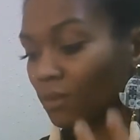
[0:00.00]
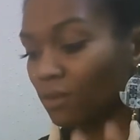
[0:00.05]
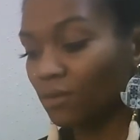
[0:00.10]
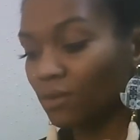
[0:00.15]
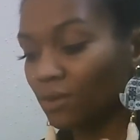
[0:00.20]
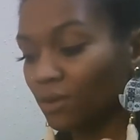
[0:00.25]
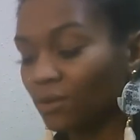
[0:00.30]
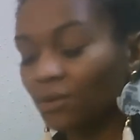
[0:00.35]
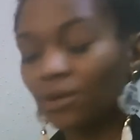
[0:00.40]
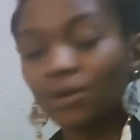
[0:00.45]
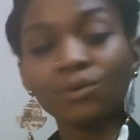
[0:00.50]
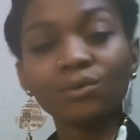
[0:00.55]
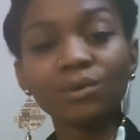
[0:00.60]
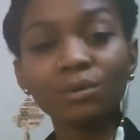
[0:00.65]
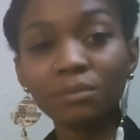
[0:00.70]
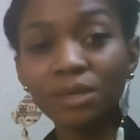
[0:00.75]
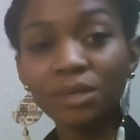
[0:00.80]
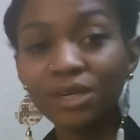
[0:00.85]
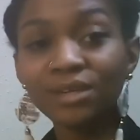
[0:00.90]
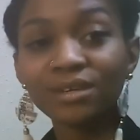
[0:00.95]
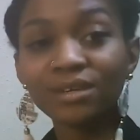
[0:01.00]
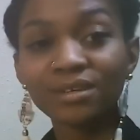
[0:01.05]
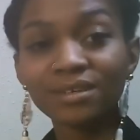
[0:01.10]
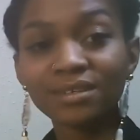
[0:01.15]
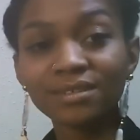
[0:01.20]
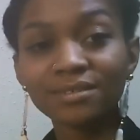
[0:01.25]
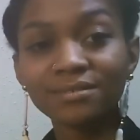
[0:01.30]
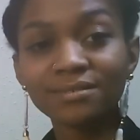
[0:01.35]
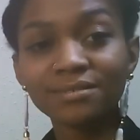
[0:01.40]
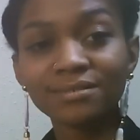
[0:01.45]
you know, oh, I'm here.
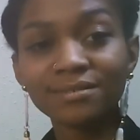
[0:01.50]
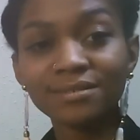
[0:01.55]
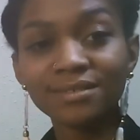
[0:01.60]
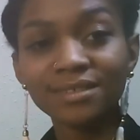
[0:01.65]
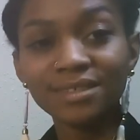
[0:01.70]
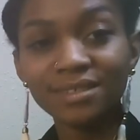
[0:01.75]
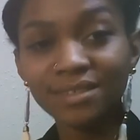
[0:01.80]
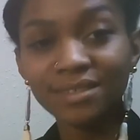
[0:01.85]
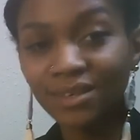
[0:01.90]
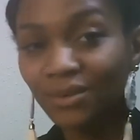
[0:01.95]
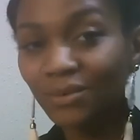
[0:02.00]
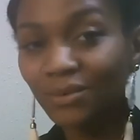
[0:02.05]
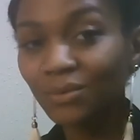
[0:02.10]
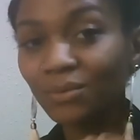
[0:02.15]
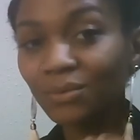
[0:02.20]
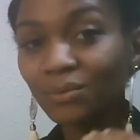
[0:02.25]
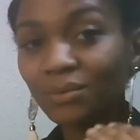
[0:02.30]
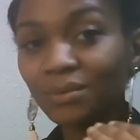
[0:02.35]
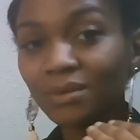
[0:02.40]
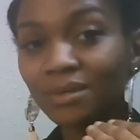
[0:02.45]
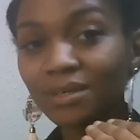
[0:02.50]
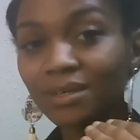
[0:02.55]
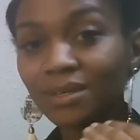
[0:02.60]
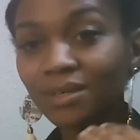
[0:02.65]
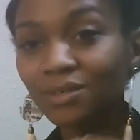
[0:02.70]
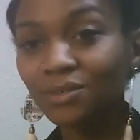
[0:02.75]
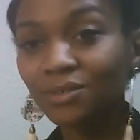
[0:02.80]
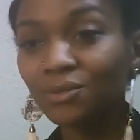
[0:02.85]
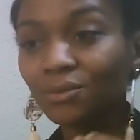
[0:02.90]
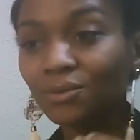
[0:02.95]
You know,
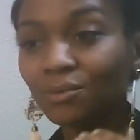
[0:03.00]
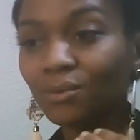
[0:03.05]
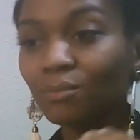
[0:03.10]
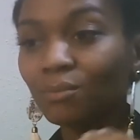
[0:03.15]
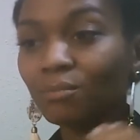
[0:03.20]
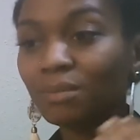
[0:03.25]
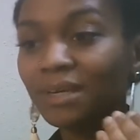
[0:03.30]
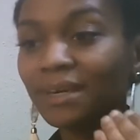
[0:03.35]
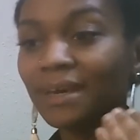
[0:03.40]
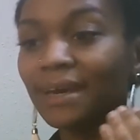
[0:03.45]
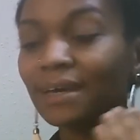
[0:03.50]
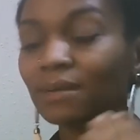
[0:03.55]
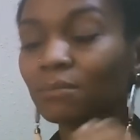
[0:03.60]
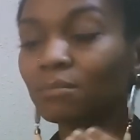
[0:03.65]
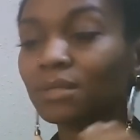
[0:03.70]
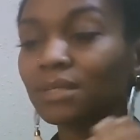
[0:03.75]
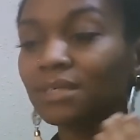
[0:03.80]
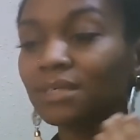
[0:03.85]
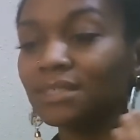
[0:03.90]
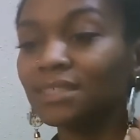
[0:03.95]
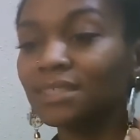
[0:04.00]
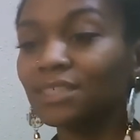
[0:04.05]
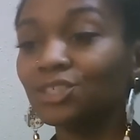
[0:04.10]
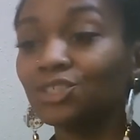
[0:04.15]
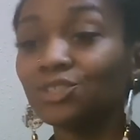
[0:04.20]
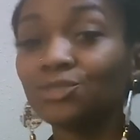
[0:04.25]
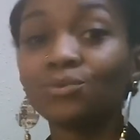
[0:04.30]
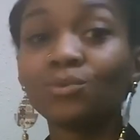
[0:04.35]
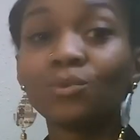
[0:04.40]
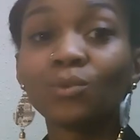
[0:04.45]
you will be at a place
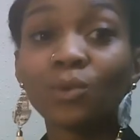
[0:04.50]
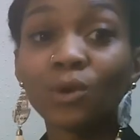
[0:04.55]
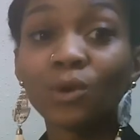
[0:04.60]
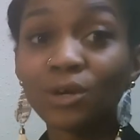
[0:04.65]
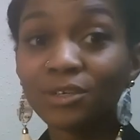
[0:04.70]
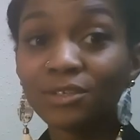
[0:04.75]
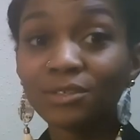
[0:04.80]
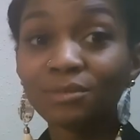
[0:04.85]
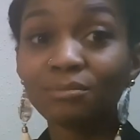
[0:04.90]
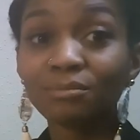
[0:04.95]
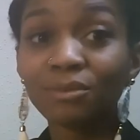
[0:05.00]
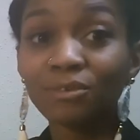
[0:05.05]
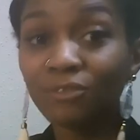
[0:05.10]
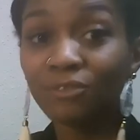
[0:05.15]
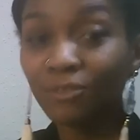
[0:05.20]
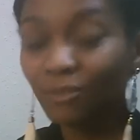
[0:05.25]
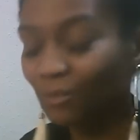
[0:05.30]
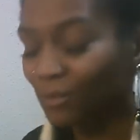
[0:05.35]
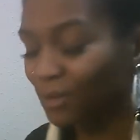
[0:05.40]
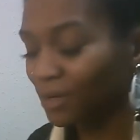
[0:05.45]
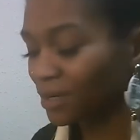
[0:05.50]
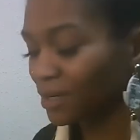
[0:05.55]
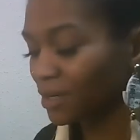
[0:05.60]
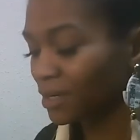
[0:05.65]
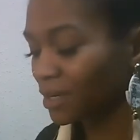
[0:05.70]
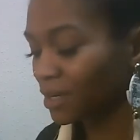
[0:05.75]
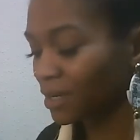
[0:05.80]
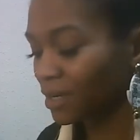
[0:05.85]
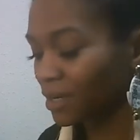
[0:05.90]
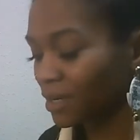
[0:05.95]
that you weren't before.
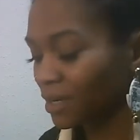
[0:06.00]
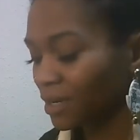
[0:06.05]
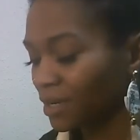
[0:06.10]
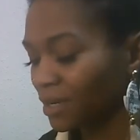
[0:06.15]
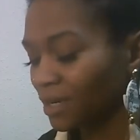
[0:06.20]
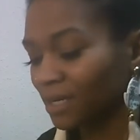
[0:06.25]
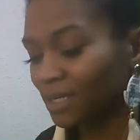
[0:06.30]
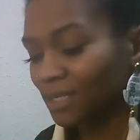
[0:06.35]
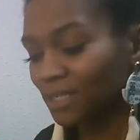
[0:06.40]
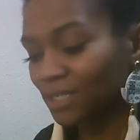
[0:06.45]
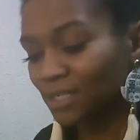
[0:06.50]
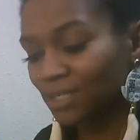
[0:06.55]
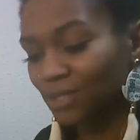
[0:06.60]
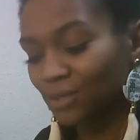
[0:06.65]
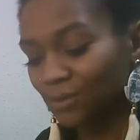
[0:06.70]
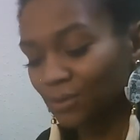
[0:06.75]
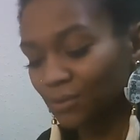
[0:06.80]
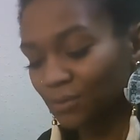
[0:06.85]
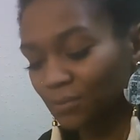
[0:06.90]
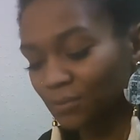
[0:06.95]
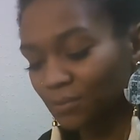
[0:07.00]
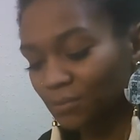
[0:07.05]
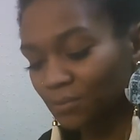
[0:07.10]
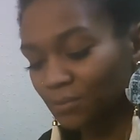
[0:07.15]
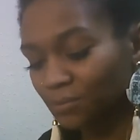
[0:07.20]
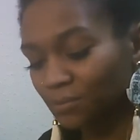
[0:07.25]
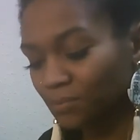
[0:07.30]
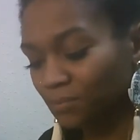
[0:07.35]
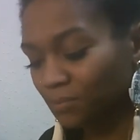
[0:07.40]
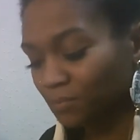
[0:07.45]
So
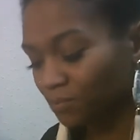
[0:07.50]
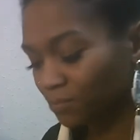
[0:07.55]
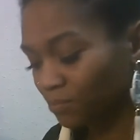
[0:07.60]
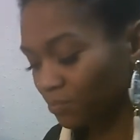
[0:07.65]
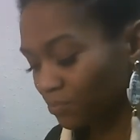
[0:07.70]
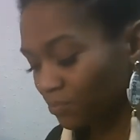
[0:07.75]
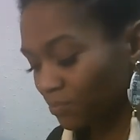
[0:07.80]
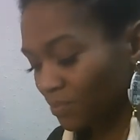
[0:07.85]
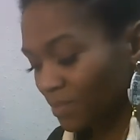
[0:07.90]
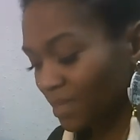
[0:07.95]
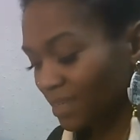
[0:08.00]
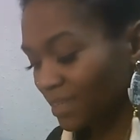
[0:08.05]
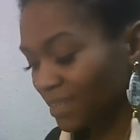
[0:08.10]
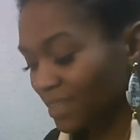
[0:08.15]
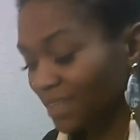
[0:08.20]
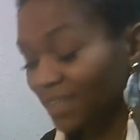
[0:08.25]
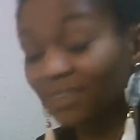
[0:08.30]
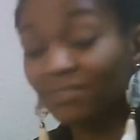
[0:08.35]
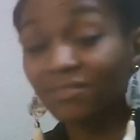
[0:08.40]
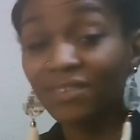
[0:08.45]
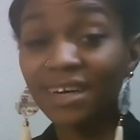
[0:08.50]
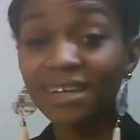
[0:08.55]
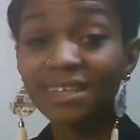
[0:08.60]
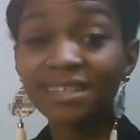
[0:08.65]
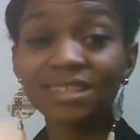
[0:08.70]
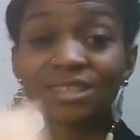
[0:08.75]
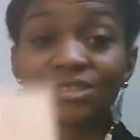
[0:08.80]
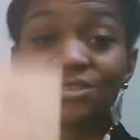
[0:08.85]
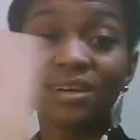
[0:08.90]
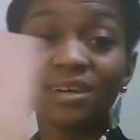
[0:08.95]
the
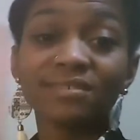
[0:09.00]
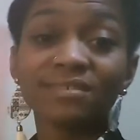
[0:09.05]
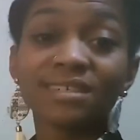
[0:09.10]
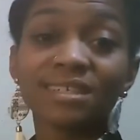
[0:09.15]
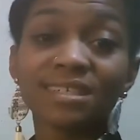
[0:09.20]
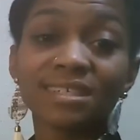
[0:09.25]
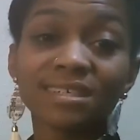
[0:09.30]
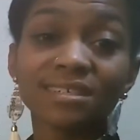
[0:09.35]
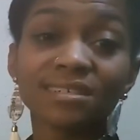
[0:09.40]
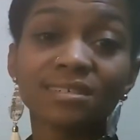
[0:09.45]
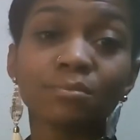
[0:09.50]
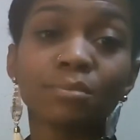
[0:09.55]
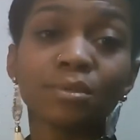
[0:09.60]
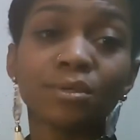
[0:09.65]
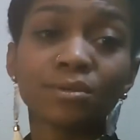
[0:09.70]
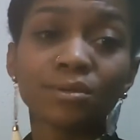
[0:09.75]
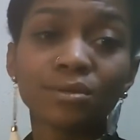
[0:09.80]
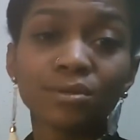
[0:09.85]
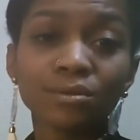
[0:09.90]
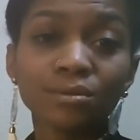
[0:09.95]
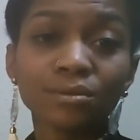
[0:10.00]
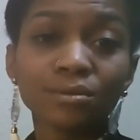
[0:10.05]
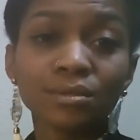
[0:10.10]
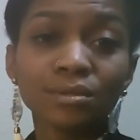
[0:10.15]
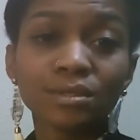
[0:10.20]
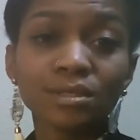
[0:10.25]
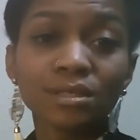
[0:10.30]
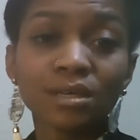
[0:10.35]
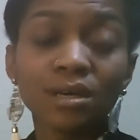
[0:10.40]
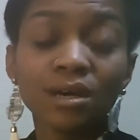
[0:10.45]
advice you have the six of
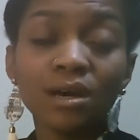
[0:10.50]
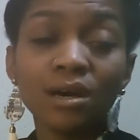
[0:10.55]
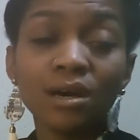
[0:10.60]
pentacles